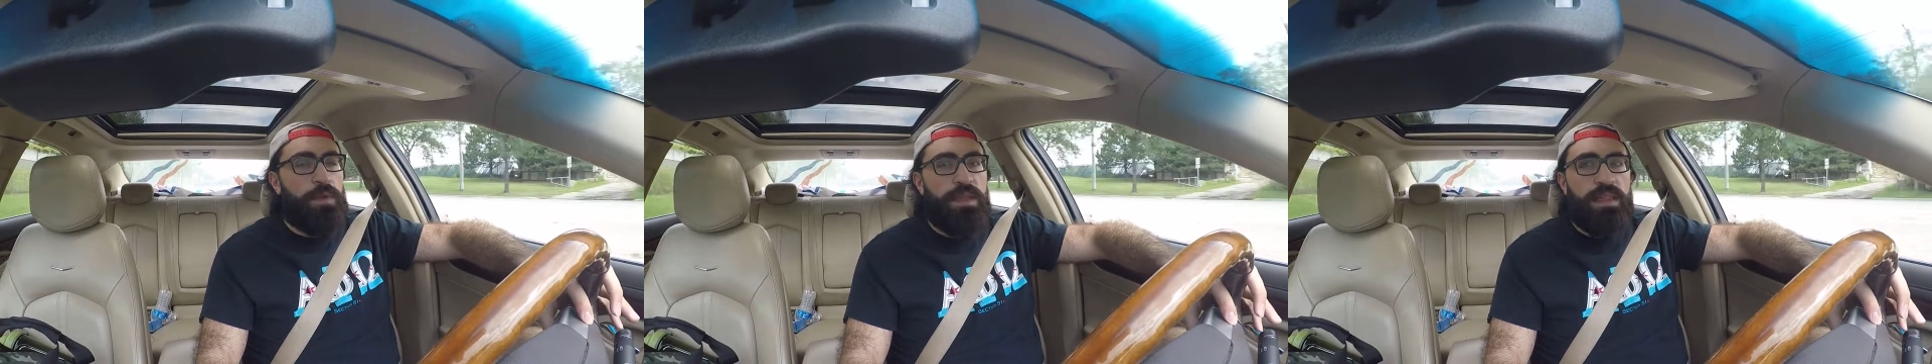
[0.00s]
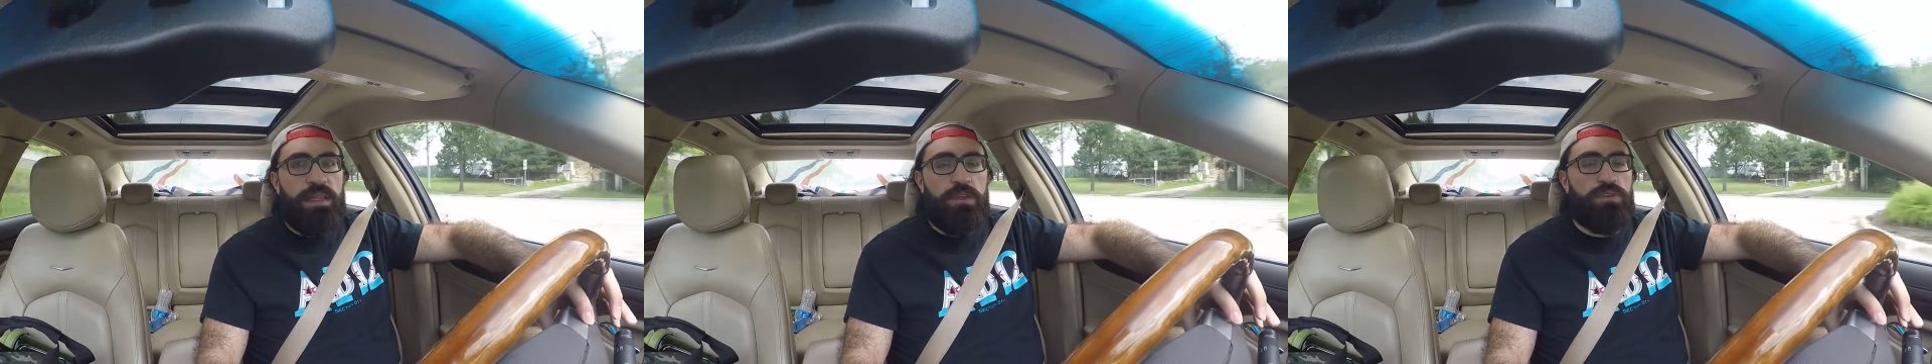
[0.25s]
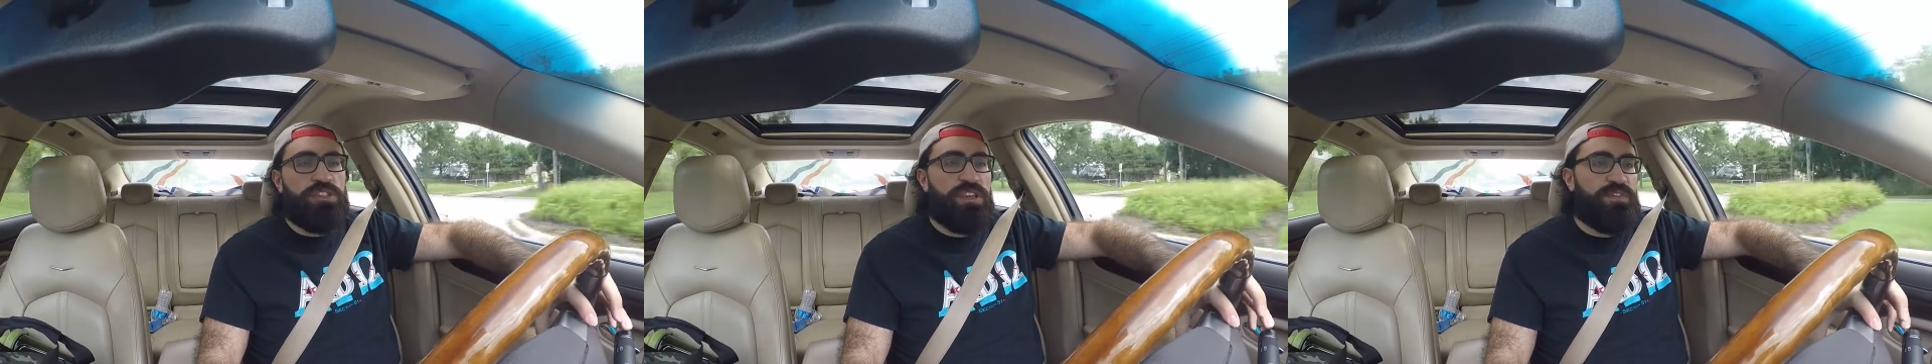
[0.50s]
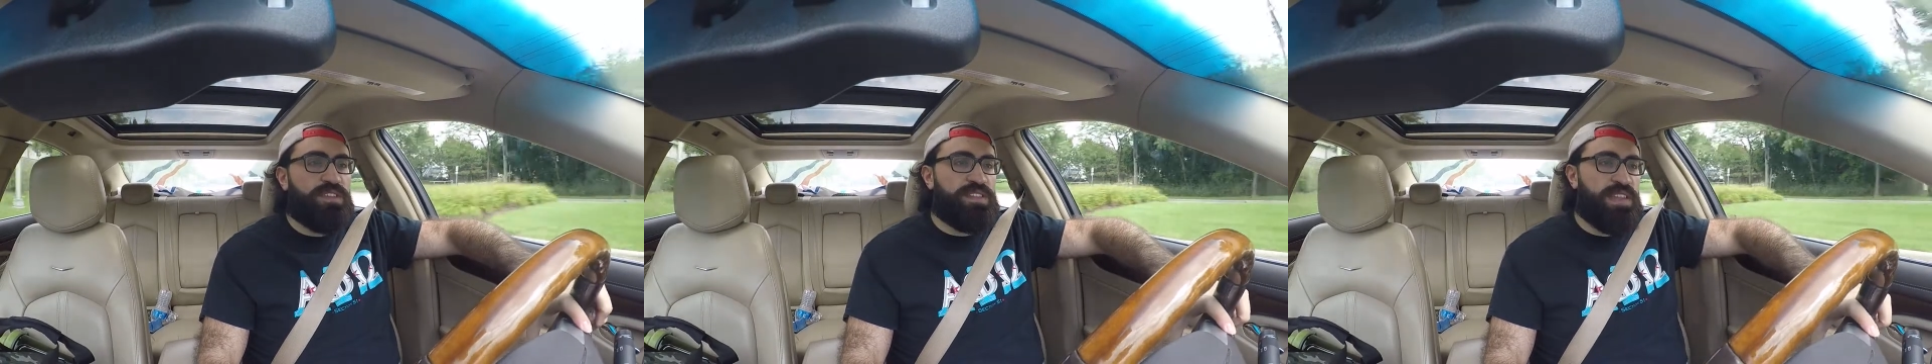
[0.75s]
really huge
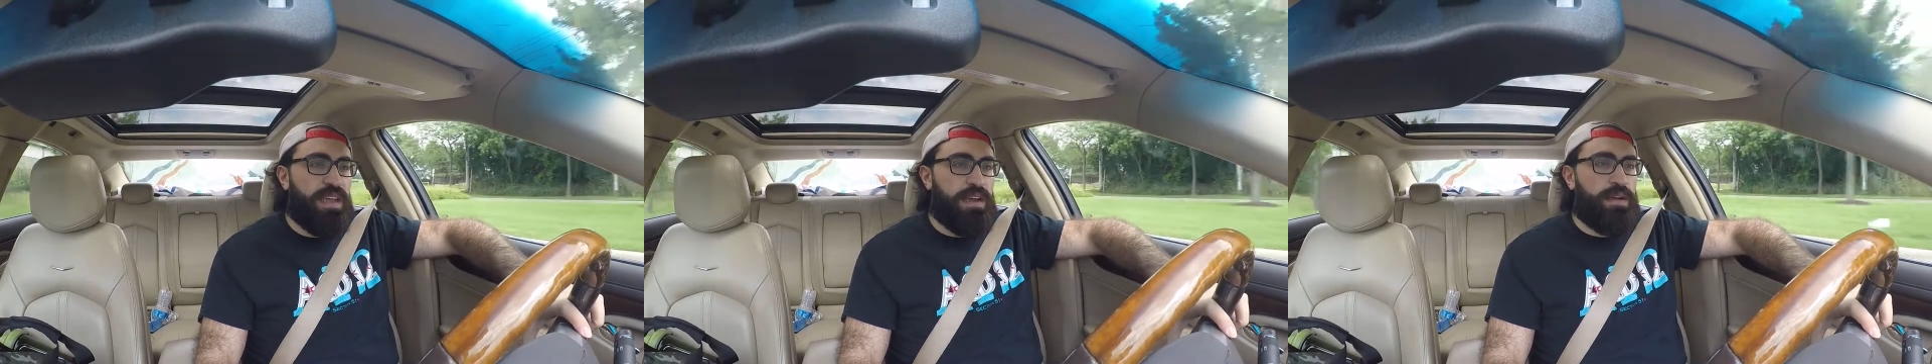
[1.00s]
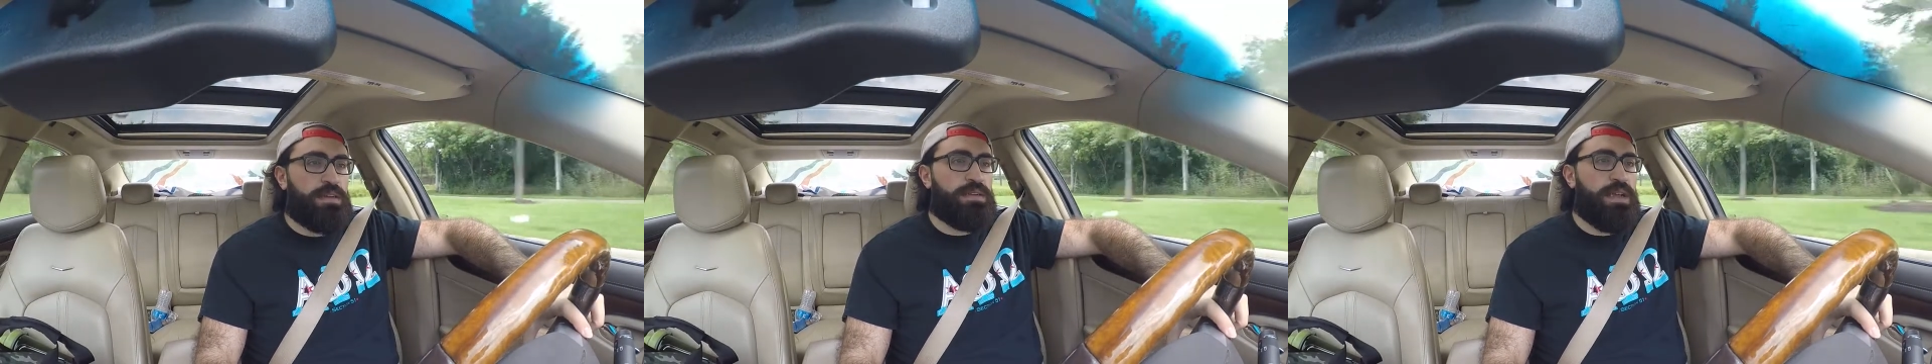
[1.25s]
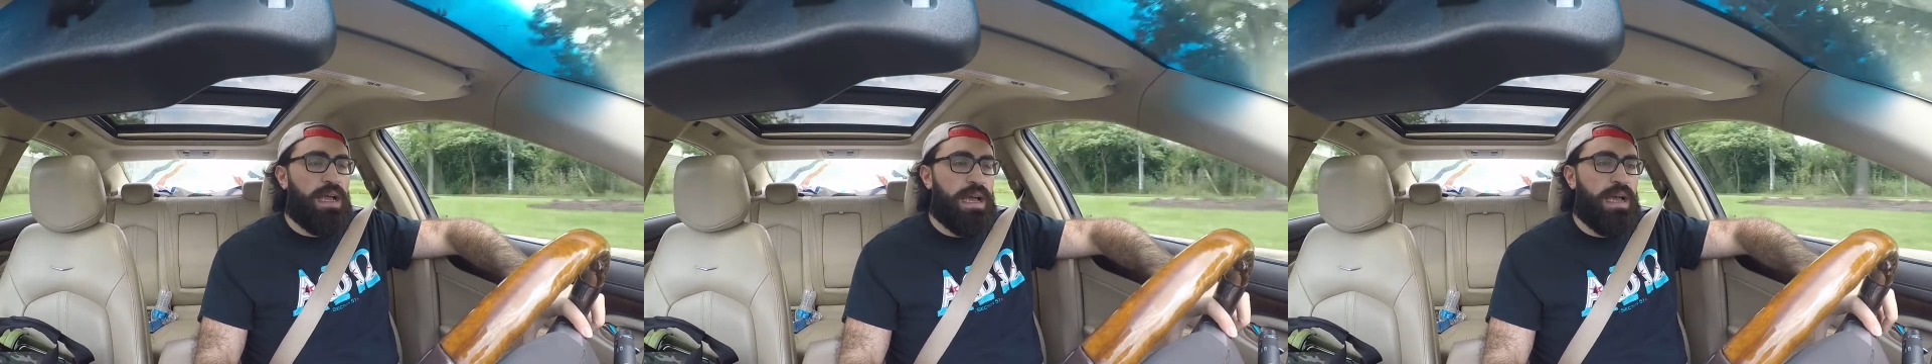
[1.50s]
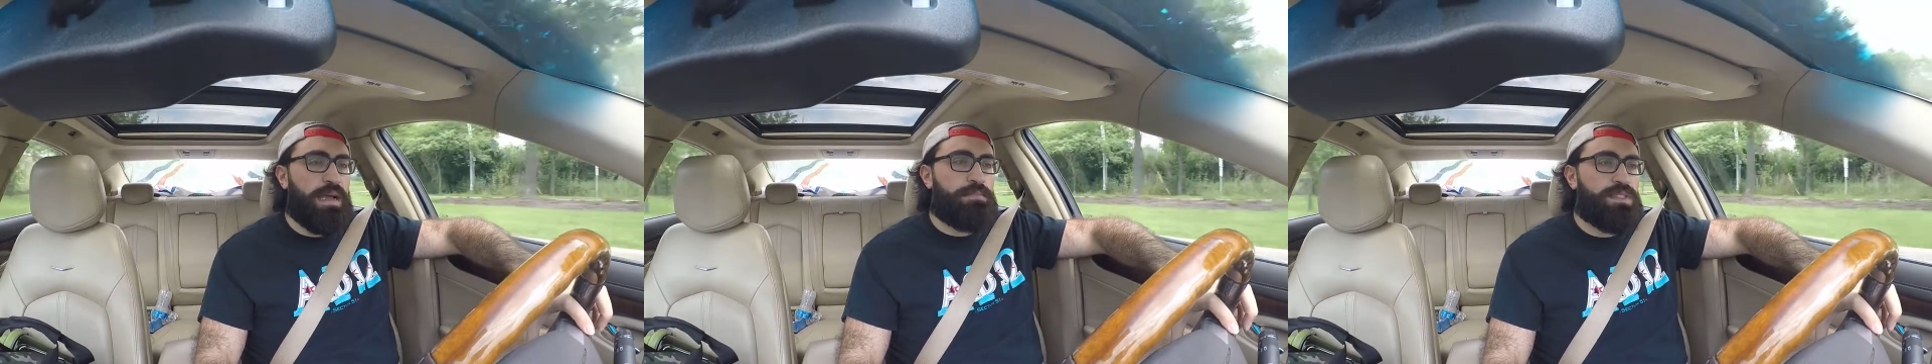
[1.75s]
difference there.
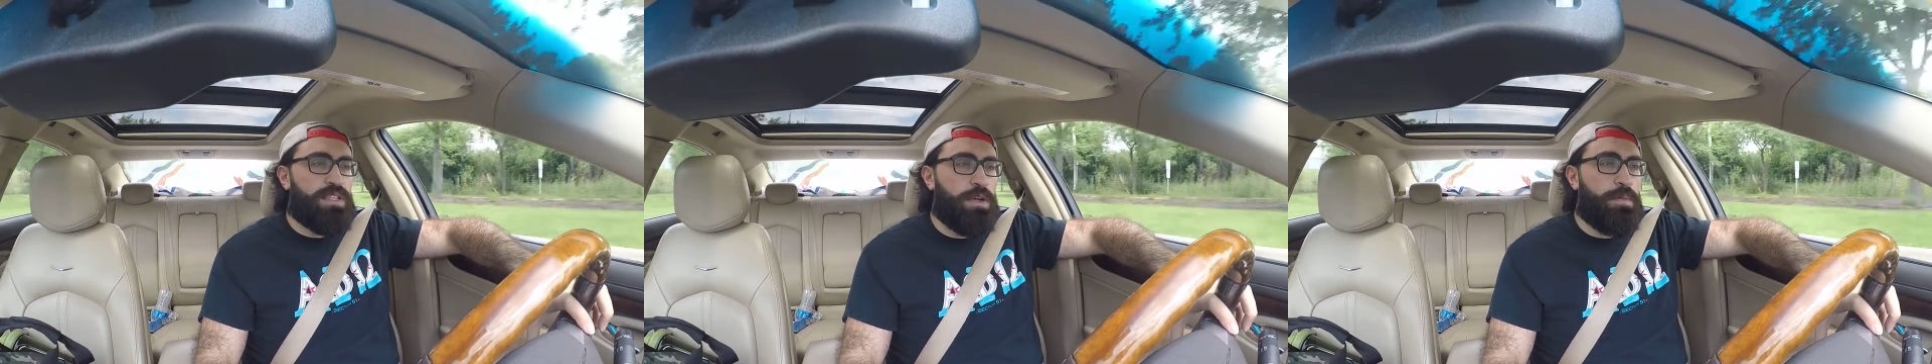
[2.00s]
And